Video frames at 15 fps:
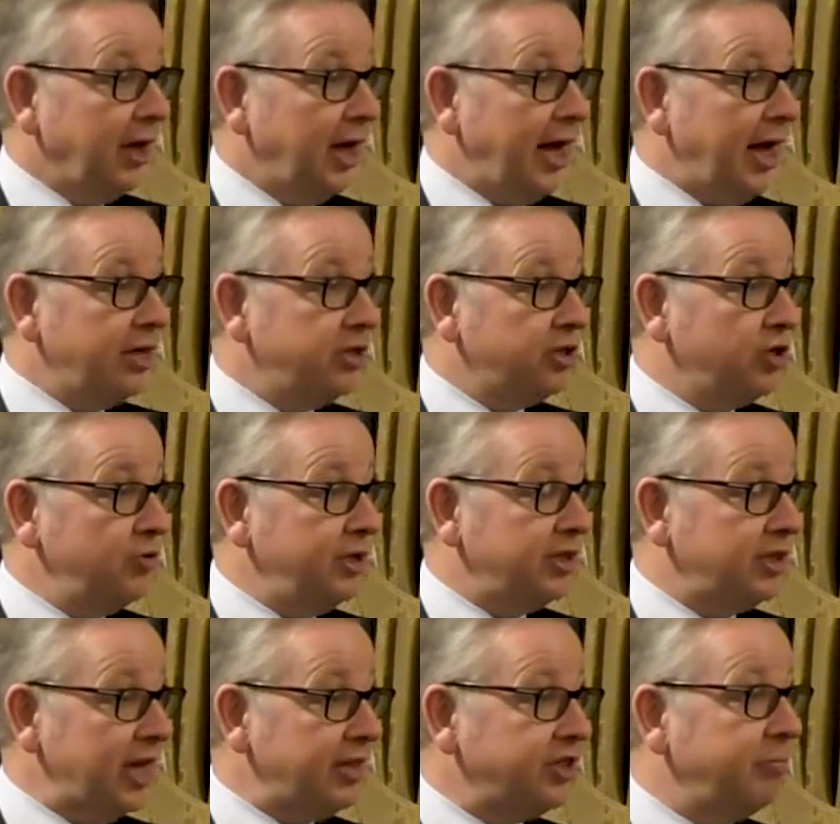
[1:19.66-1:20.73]
And to
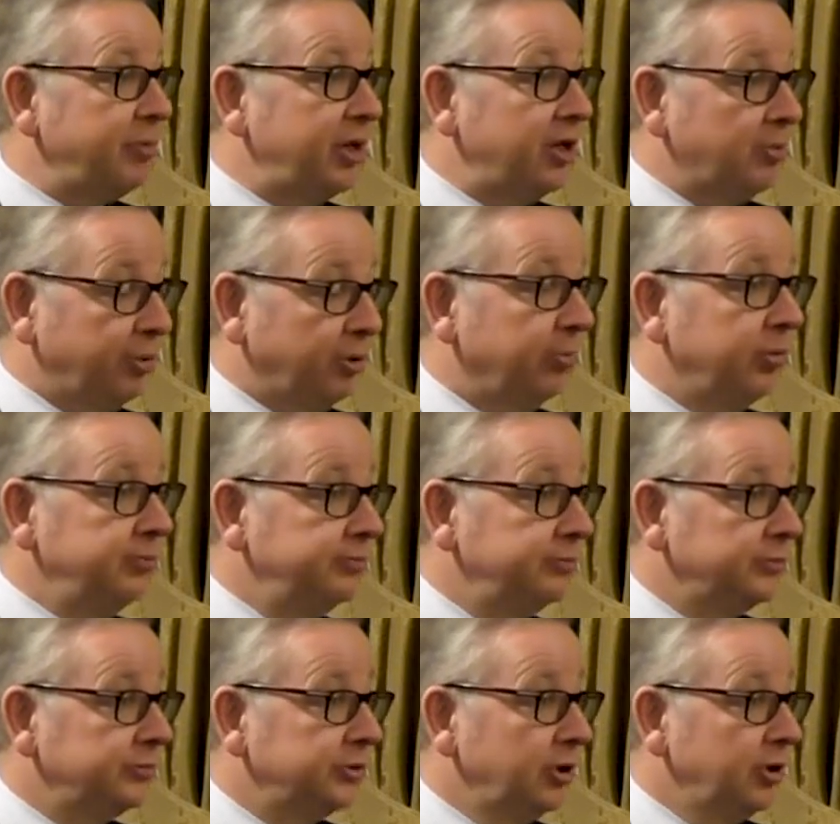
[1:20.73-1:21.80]
exacerbate the problem,
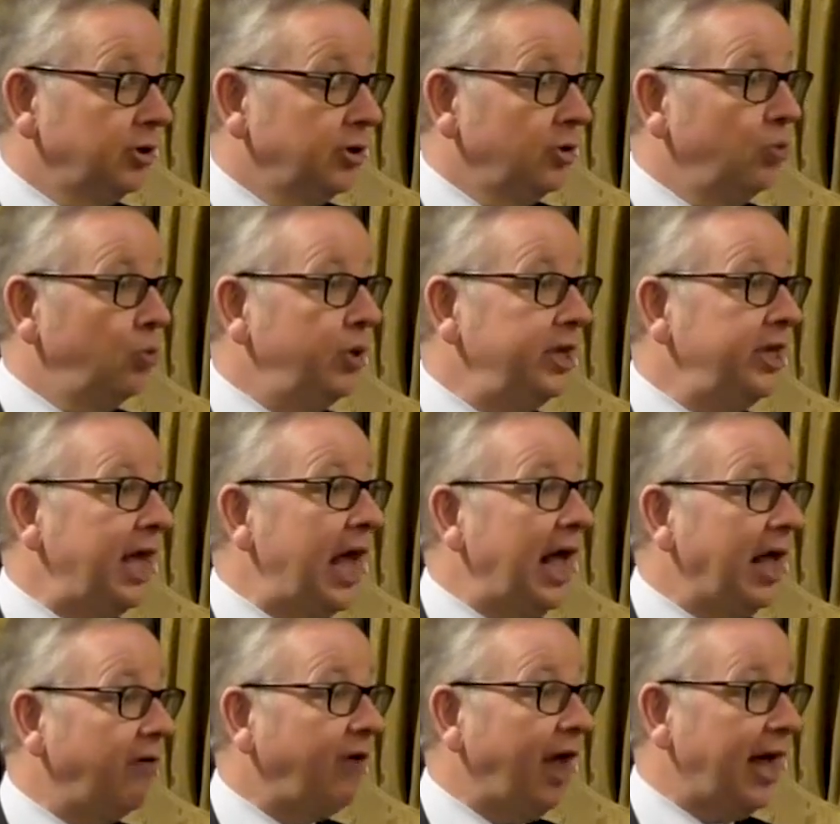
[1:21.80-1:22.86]
we
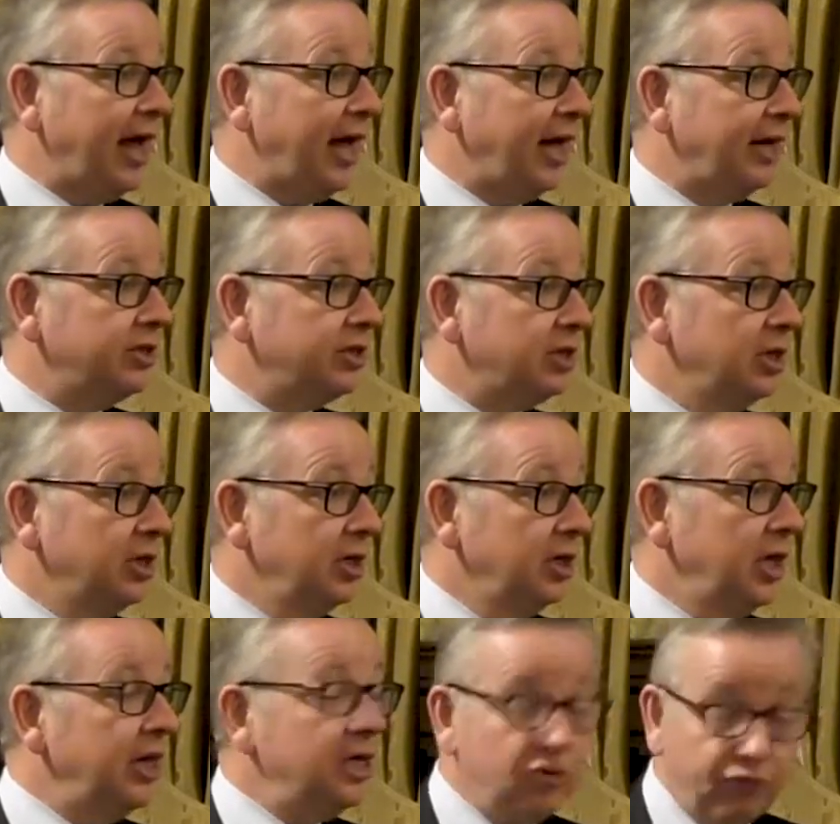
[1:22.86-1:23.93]
have had
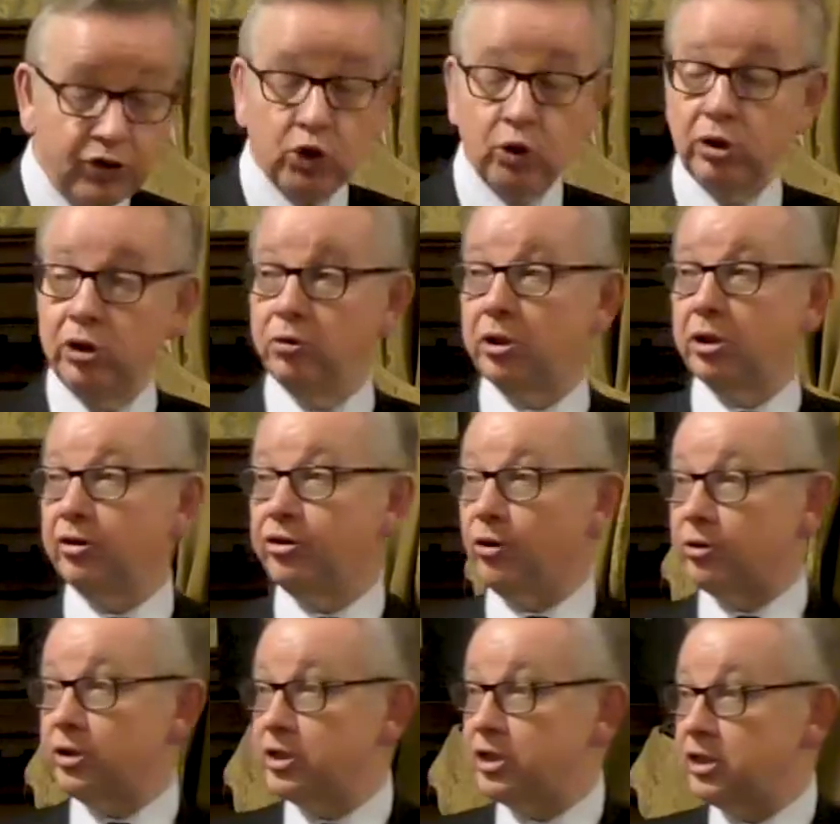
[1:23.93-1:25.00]
individual local
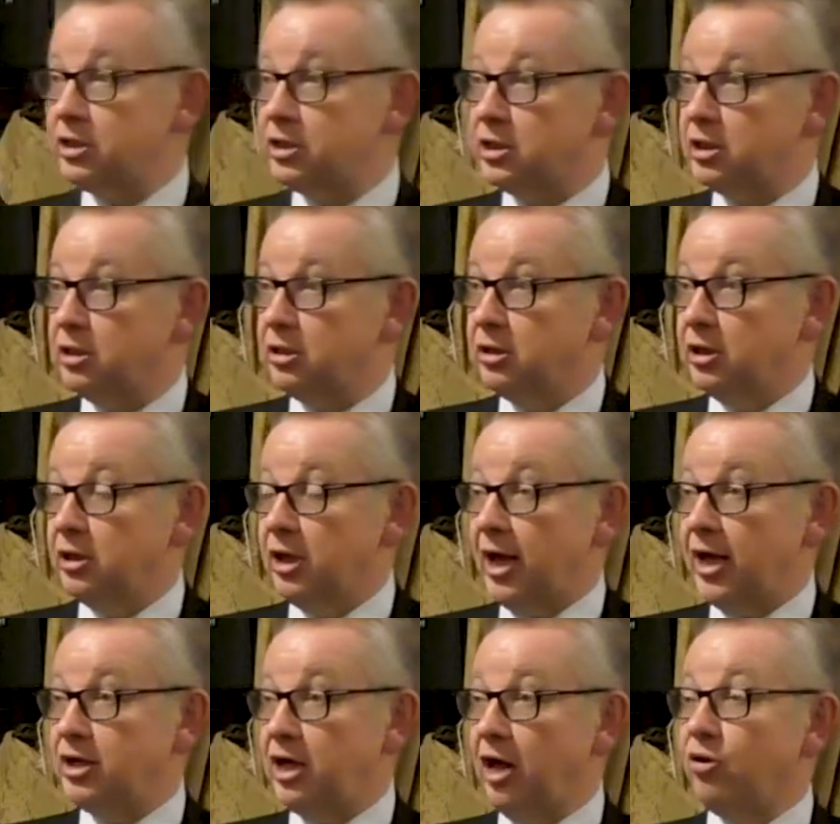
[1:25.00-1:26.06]
authorities
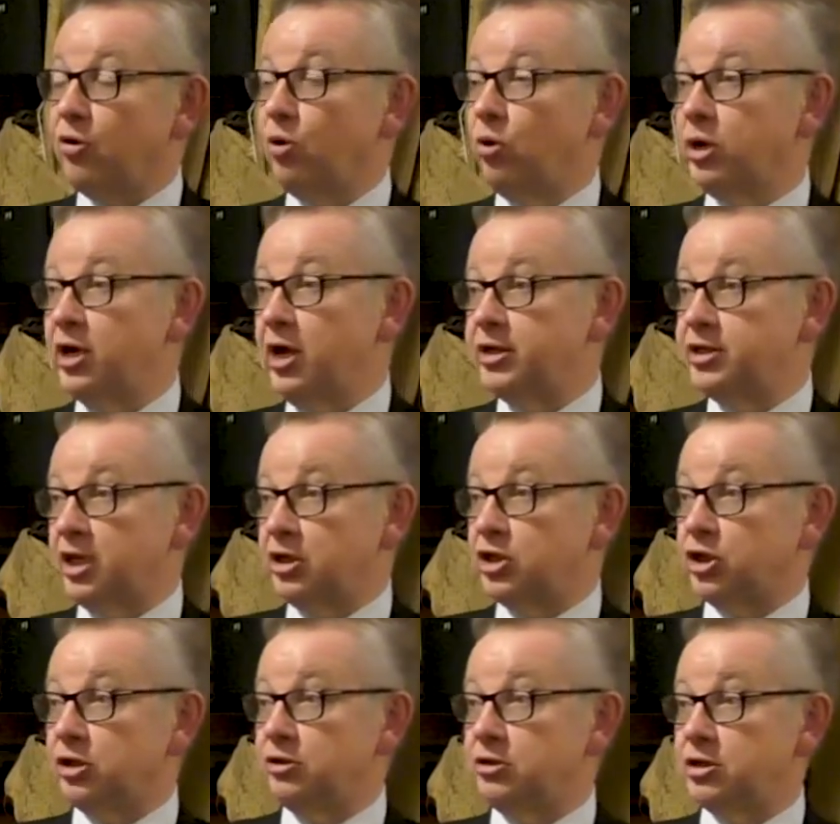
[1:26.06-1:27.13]
and other
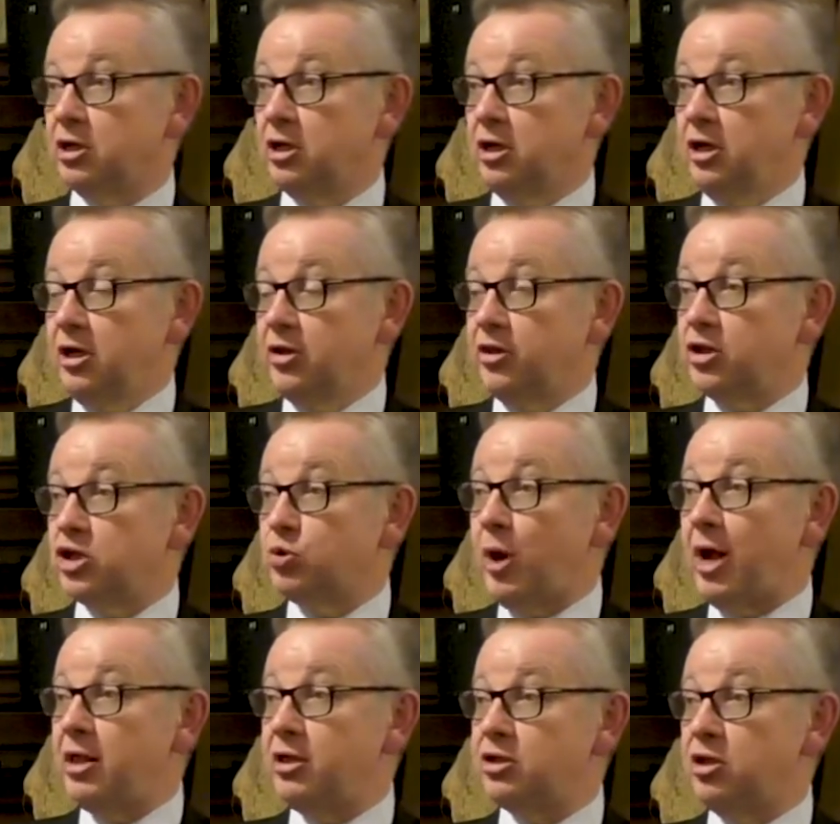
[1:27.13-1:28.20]
organisations that, as
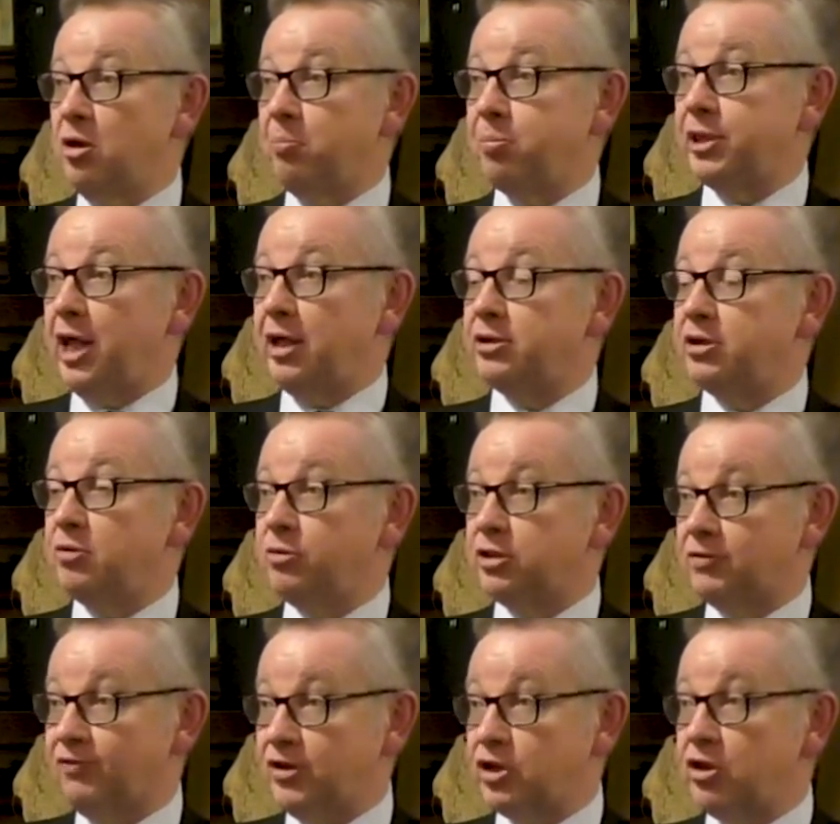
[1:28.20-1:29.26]
well as not planting with
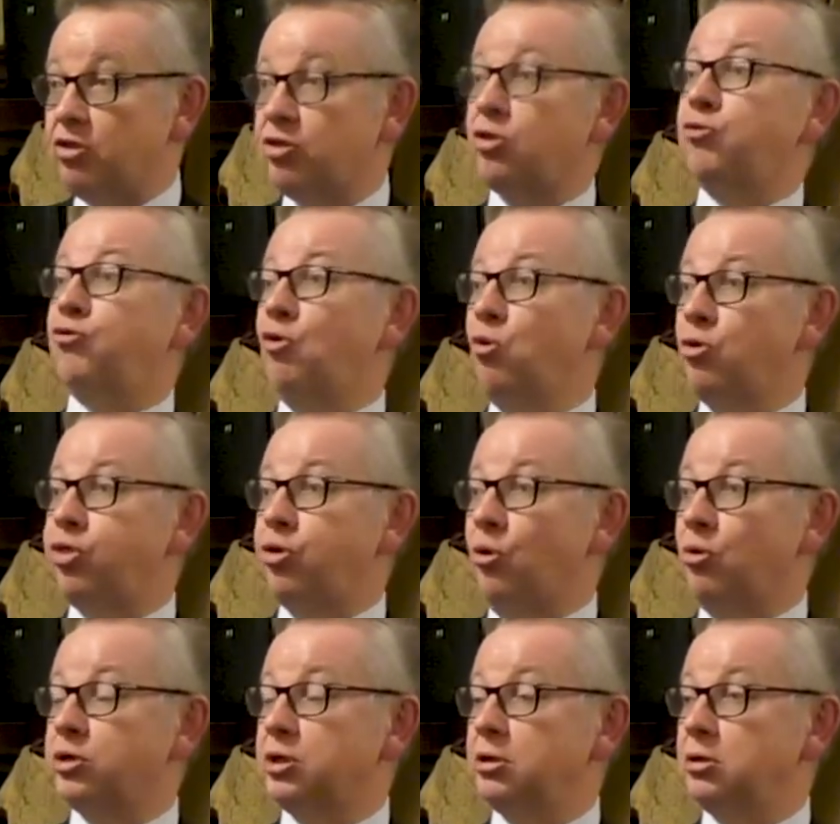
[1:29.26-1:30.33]
sufficient
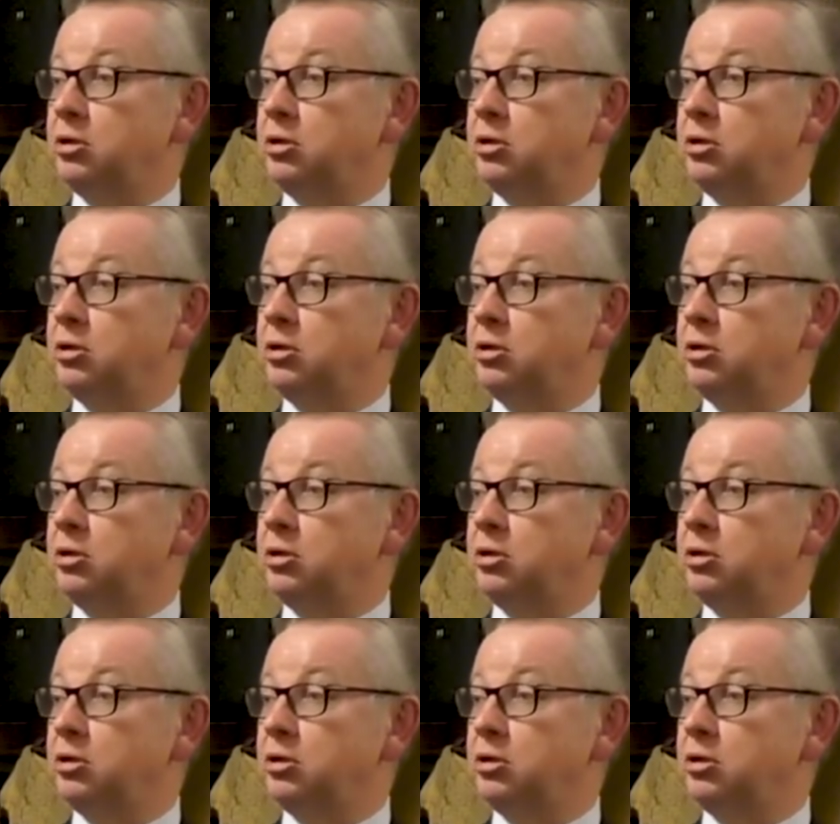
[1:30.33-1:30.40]
forethought,